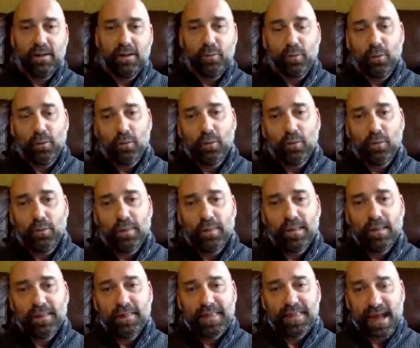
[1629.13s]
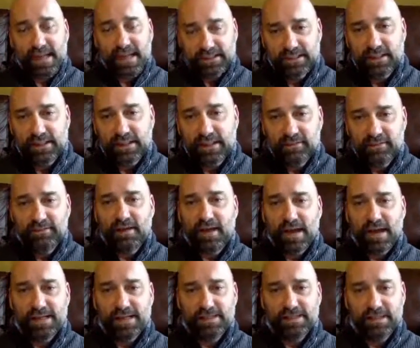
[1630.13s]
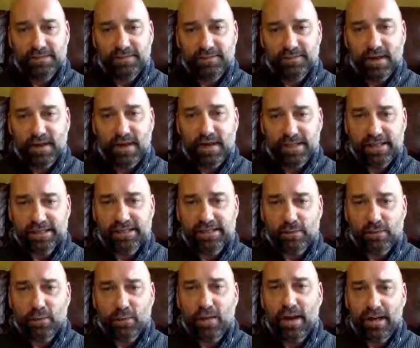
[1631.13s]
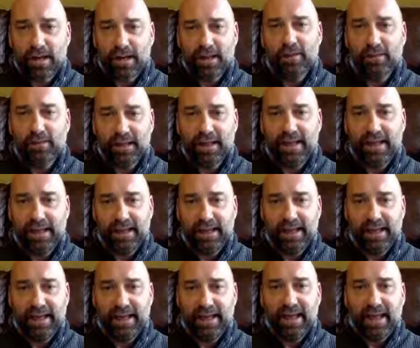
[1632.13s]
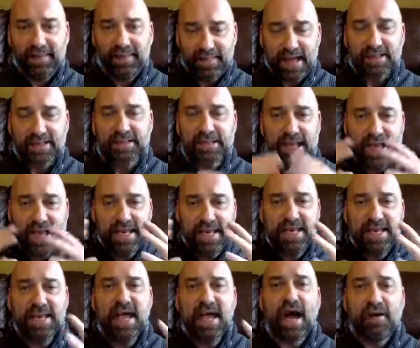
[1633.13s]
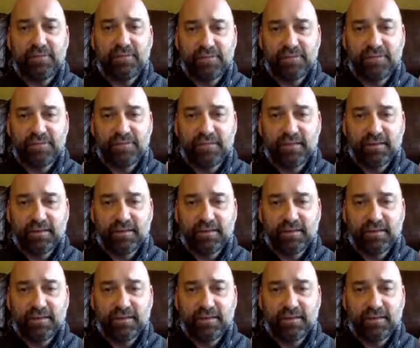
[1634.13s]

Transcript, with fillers: Well, that's the advice. The advice is quite low key, and that's enough.